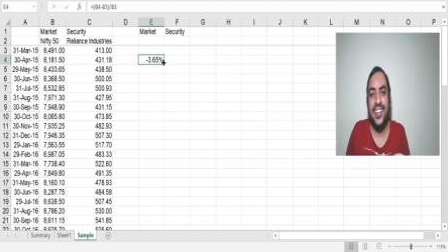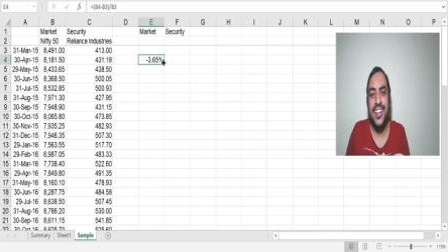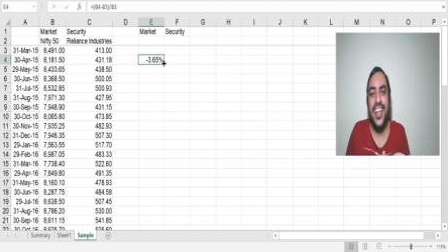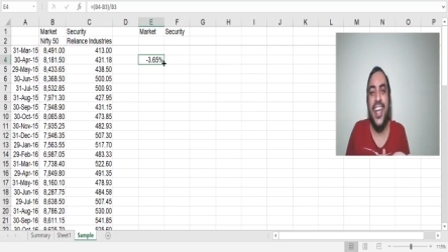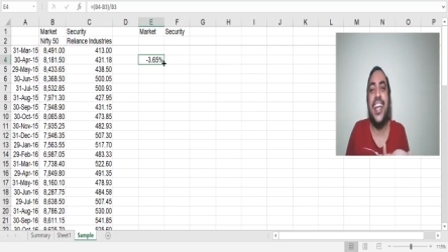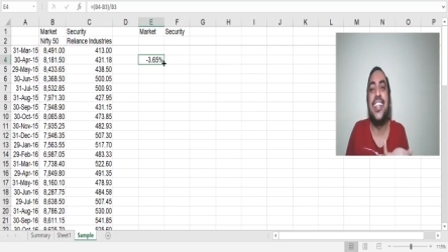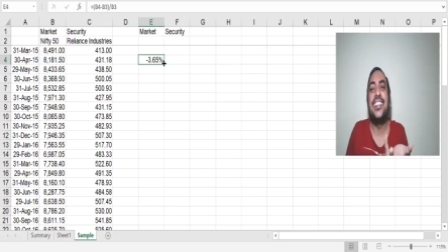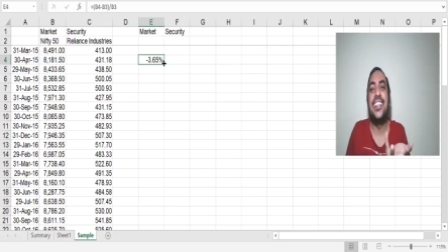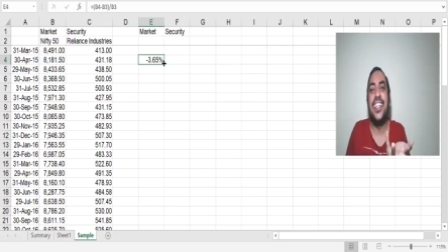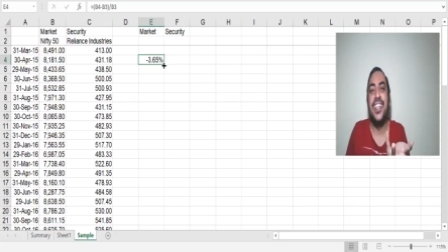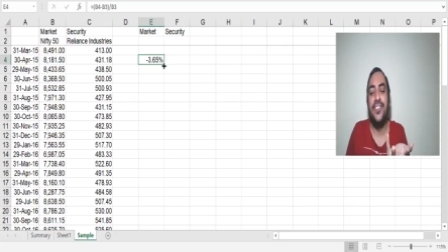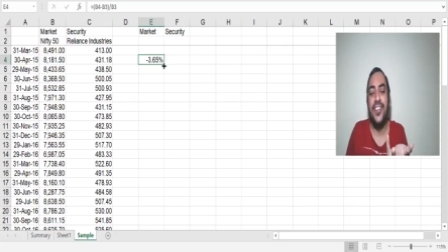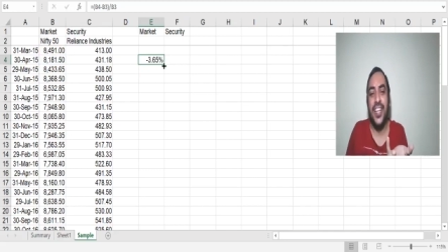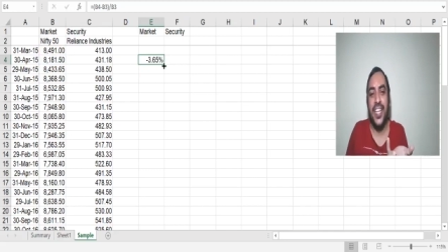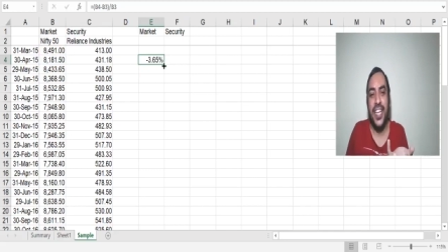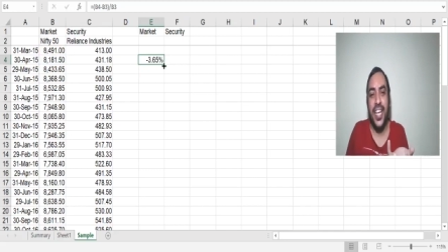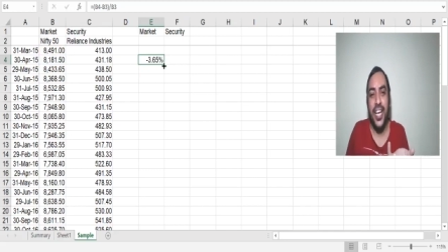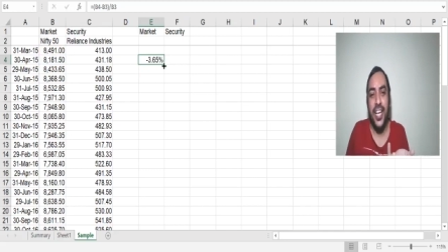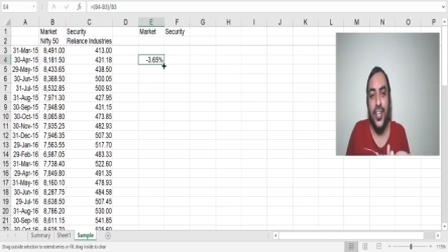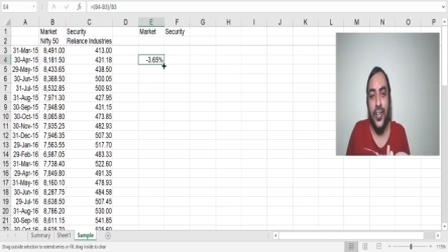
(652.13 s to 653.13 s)
Excel will
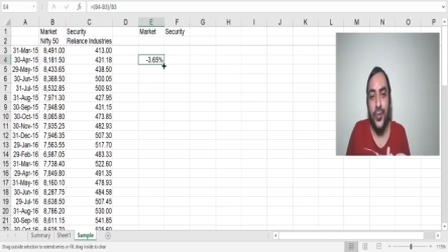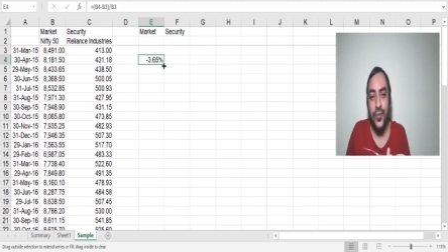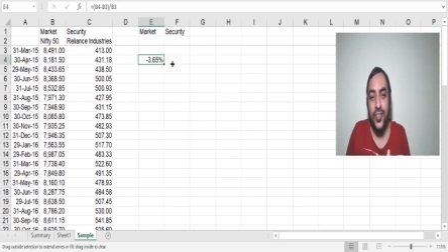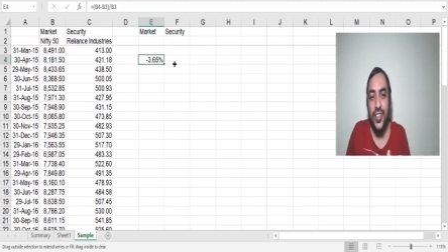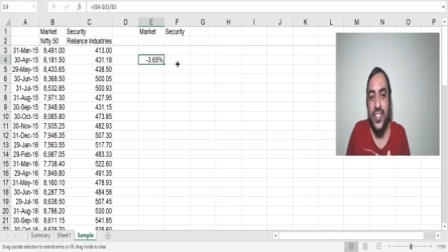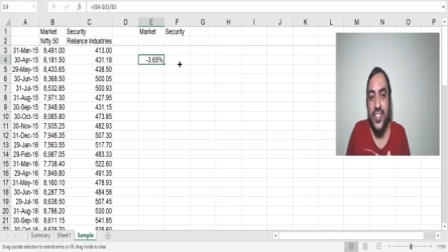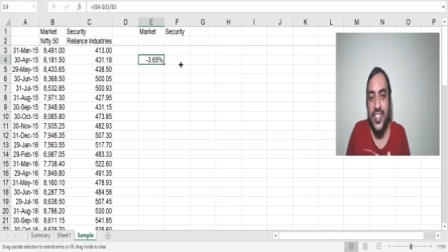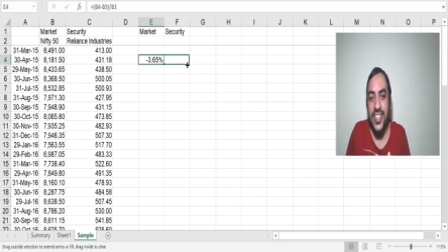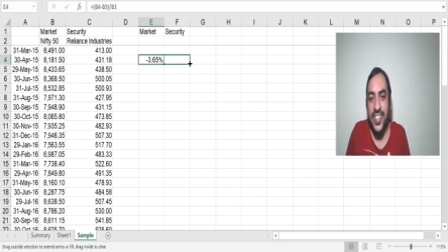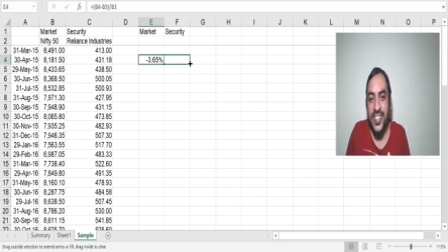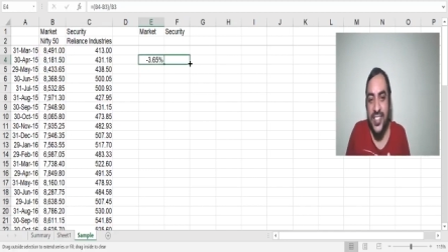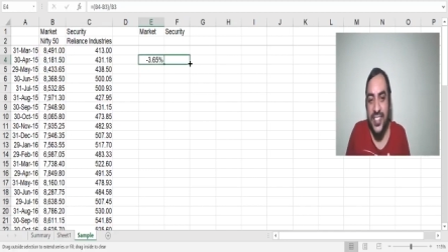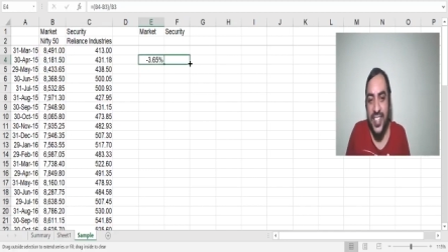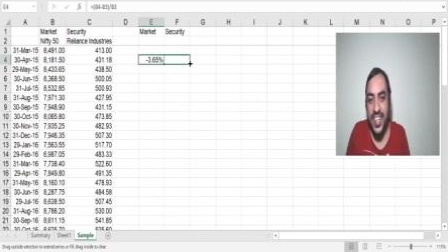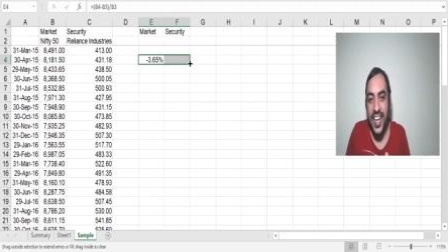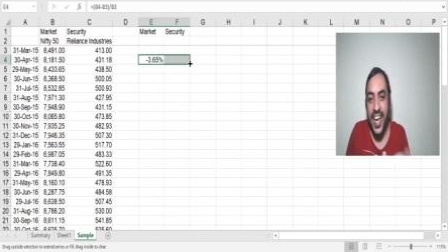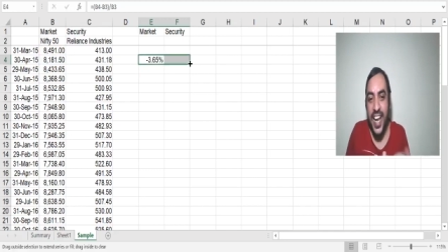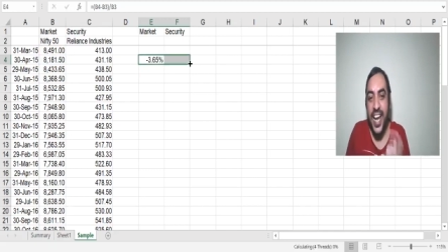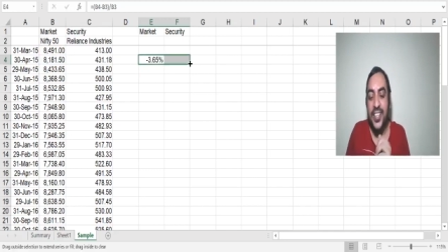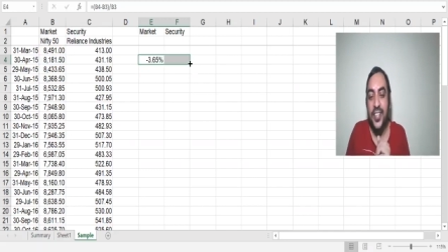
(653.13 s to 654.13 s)
tell you. Just
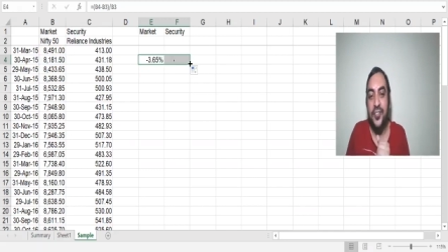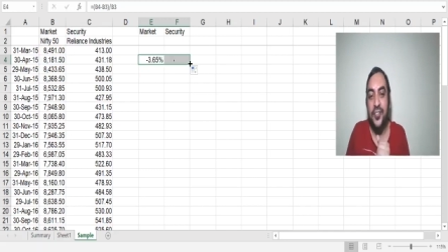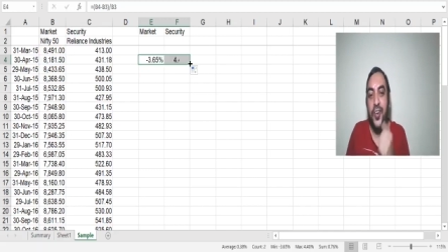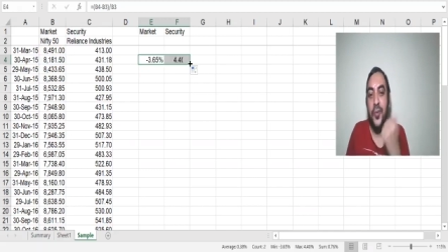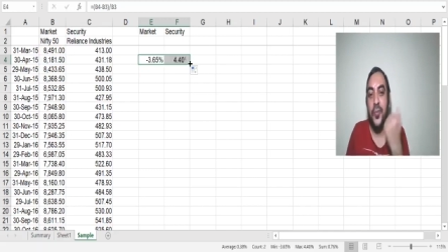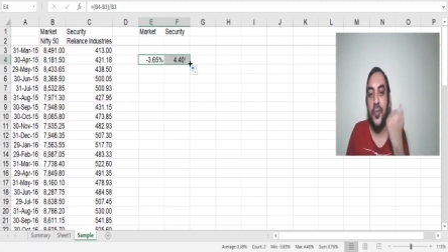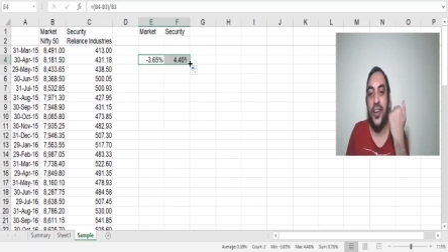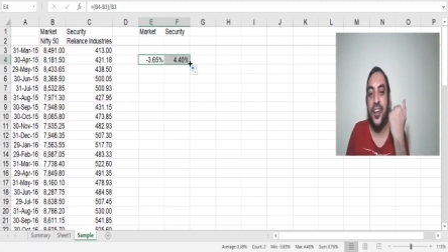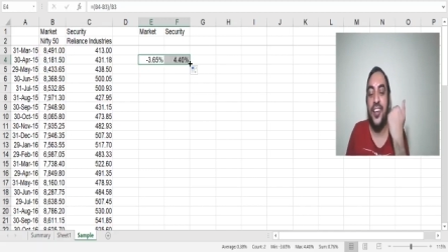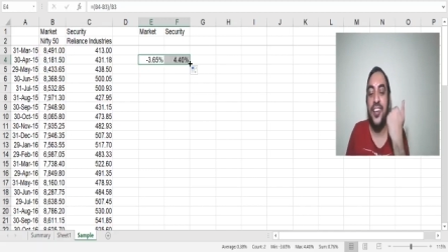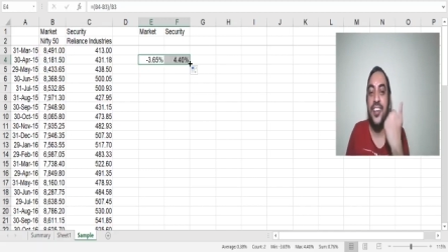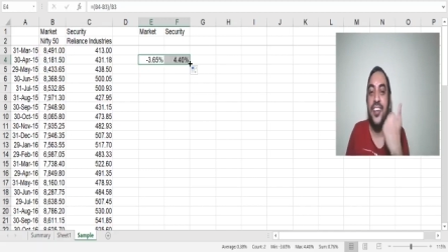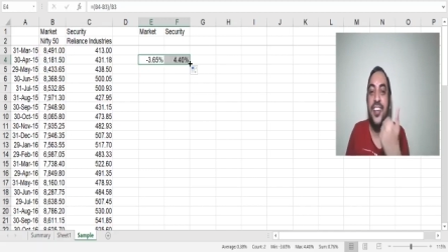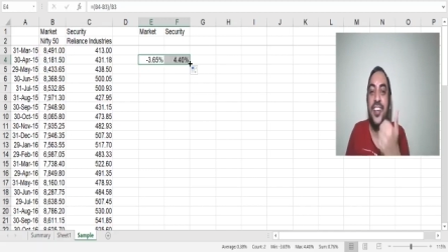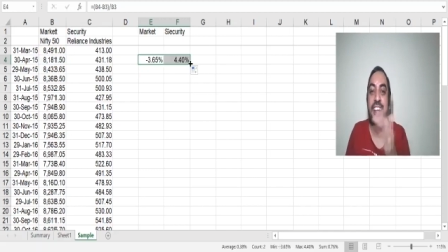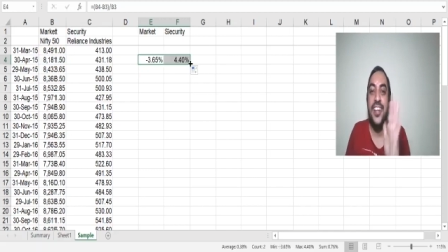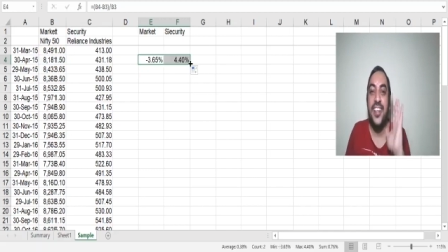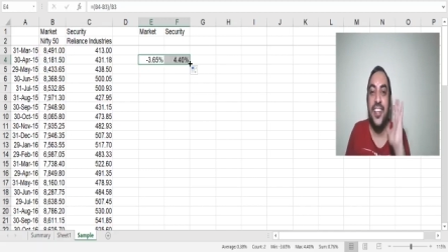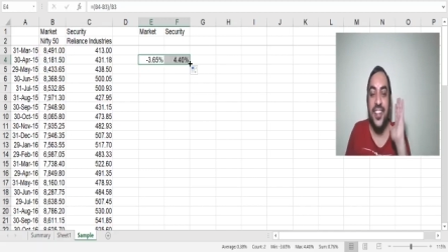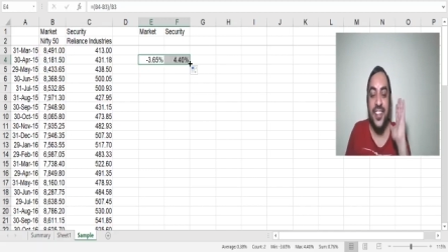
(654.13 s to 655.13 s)
drag the formula,
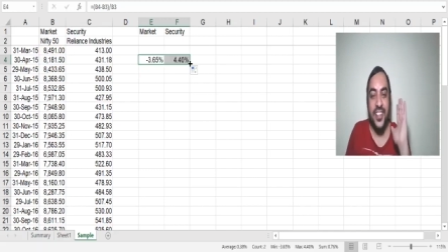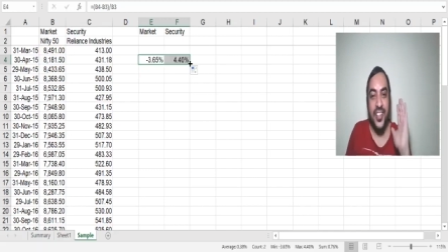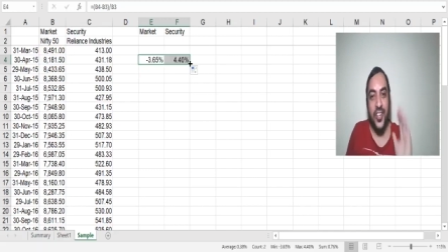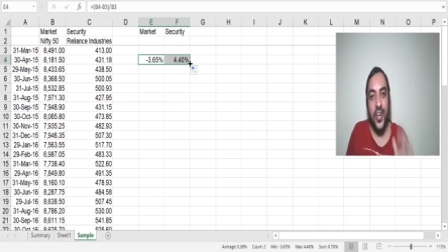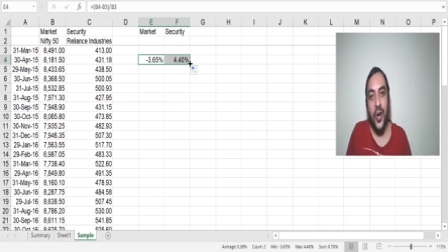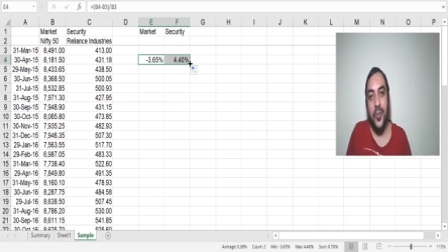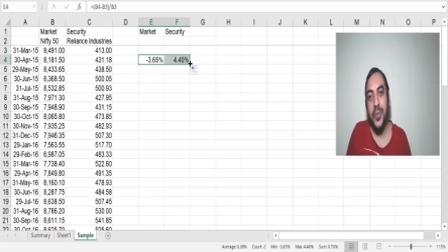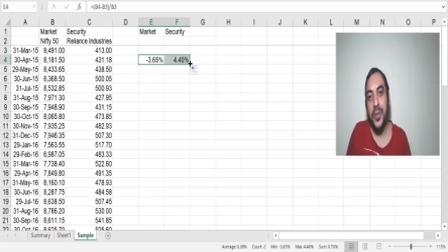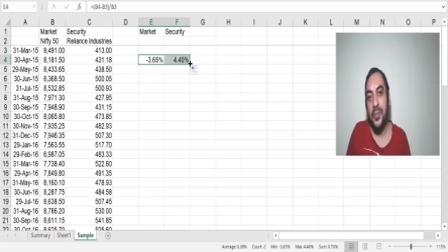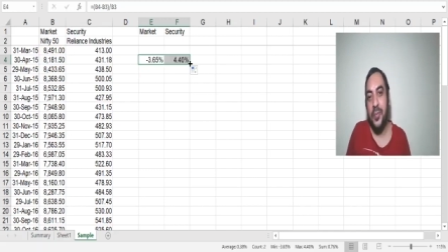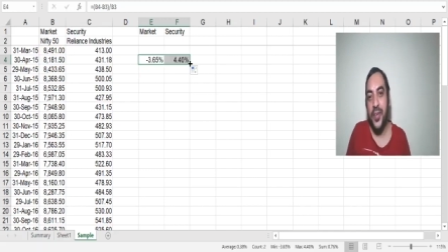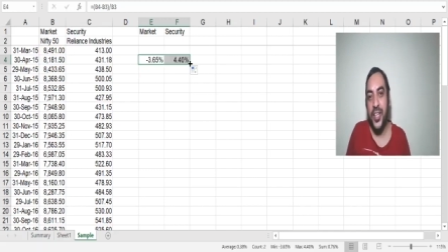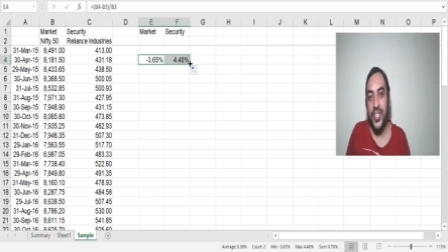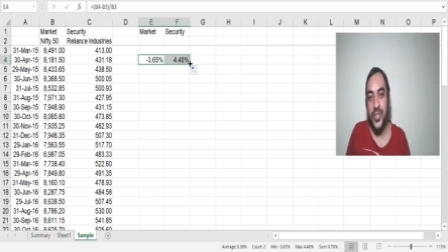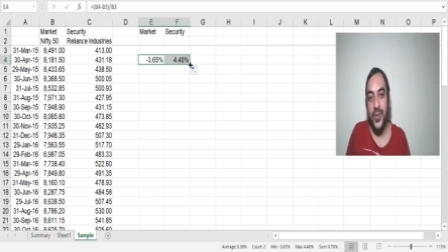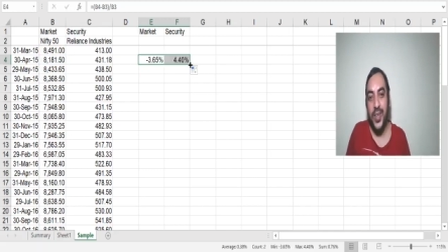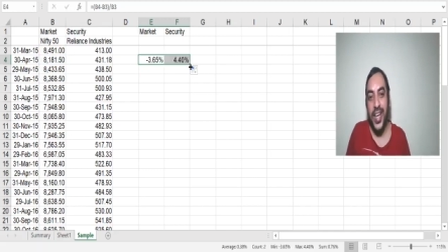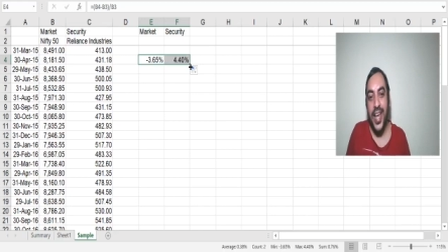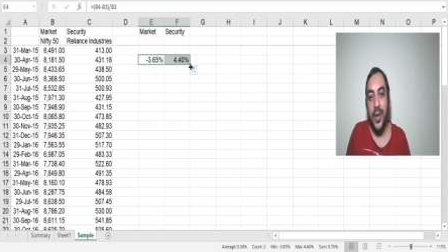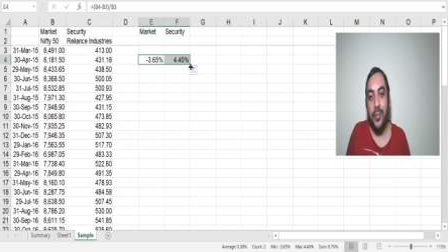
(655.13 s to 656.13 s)
the copy paste
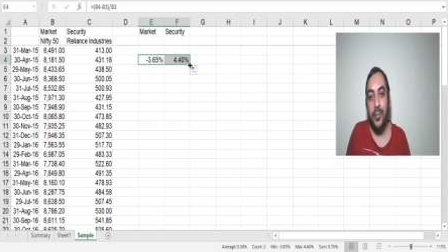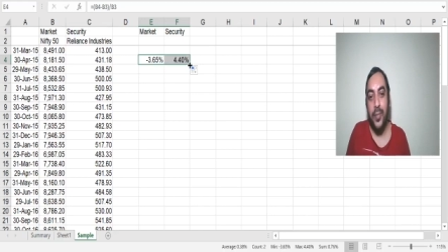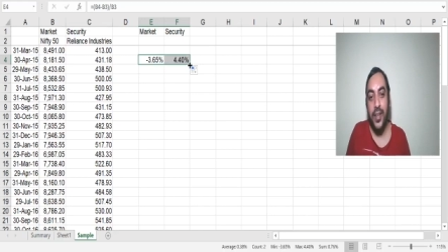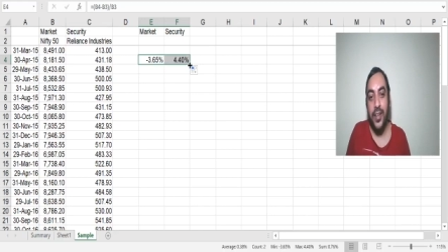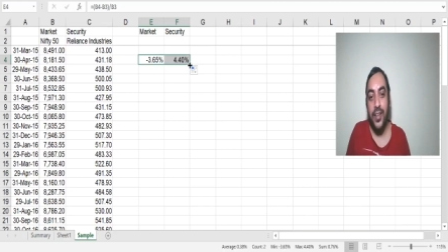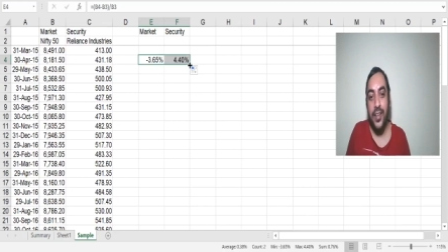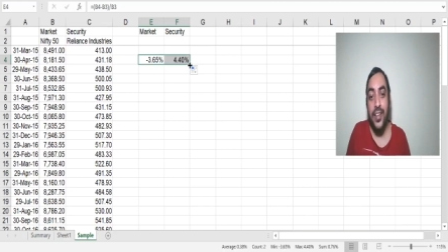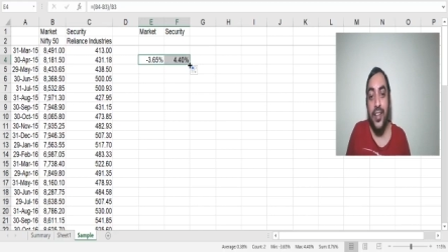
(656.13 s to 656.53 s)
will happen.